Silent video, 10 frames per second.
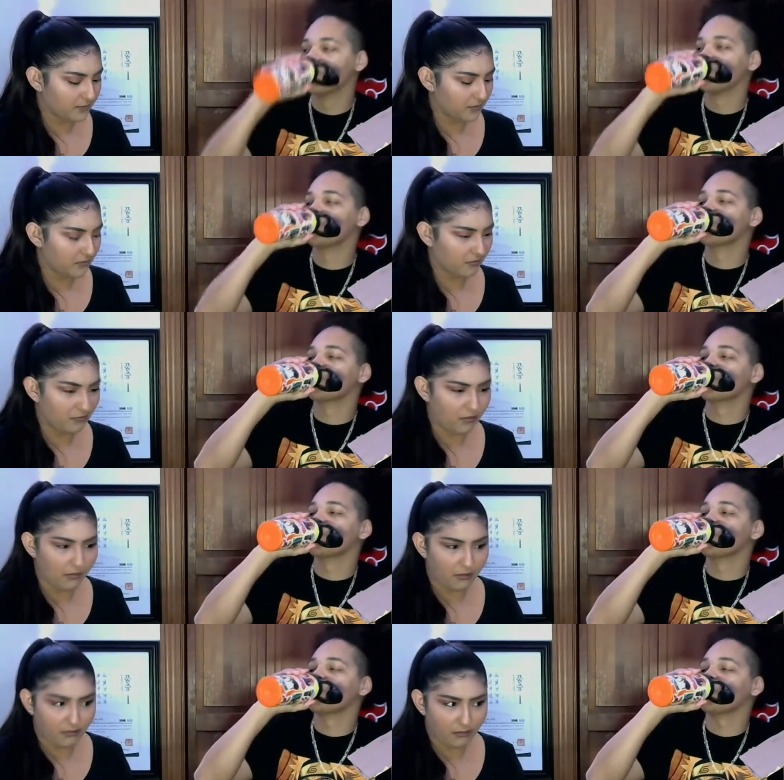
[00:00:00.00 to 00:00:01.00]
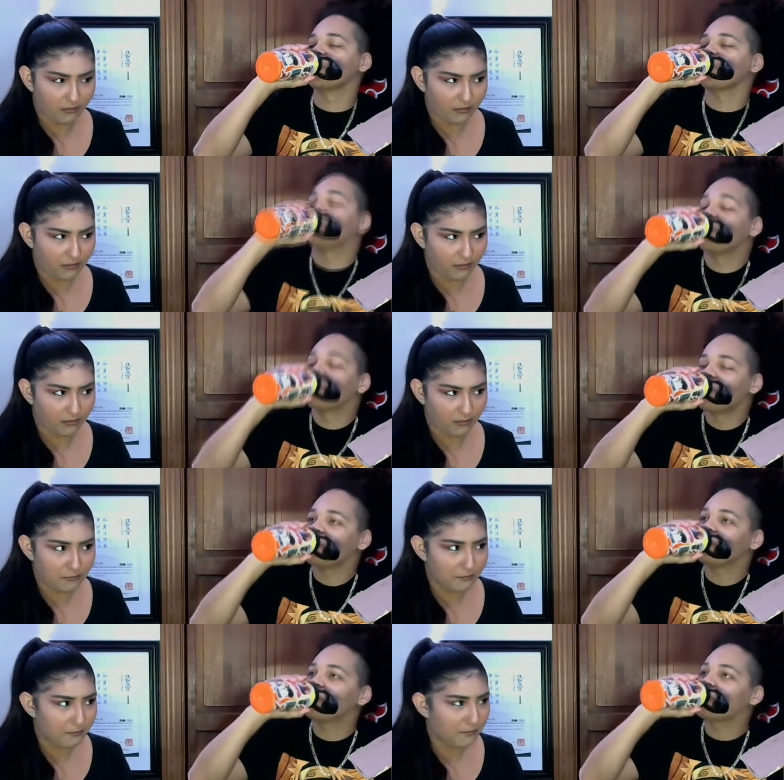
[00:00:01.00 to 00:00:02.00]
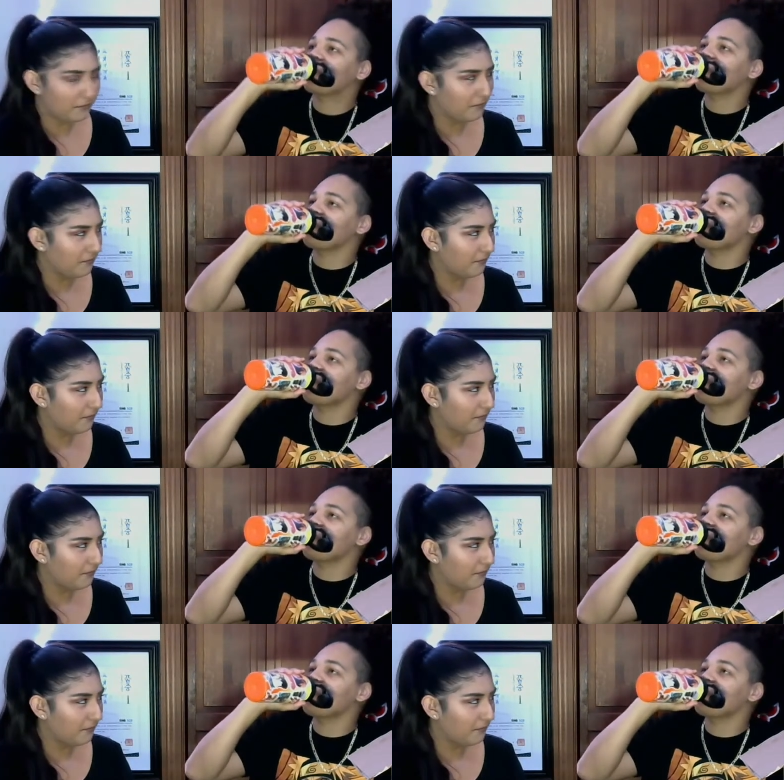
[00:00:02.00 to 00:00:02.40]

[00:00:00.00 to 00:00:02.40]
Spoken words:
[no speech]